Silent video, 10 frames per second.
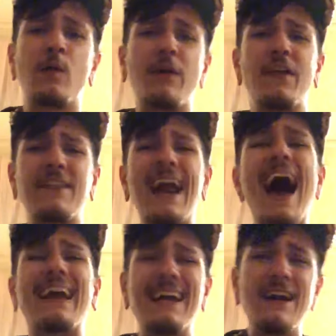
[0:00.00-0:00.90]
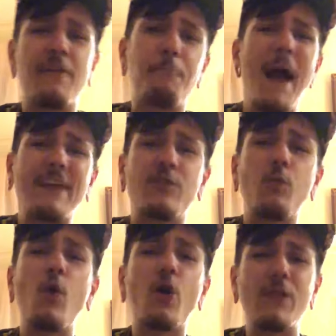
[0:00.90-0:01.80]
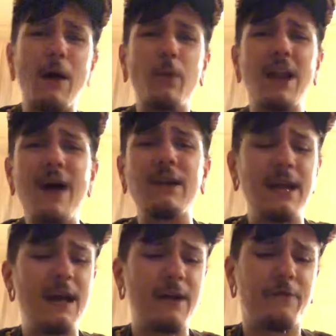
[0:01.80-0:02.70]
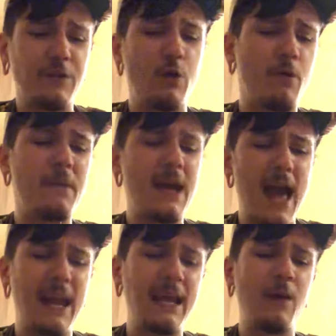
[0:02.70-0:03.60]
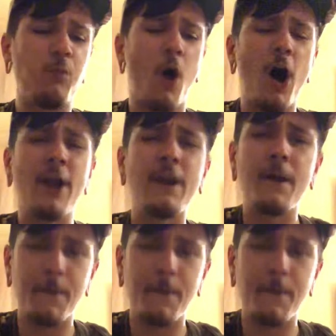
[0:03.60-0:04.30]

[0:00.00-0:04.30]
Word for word: the only thing that I give back to the world that will outlive you and me and anyone.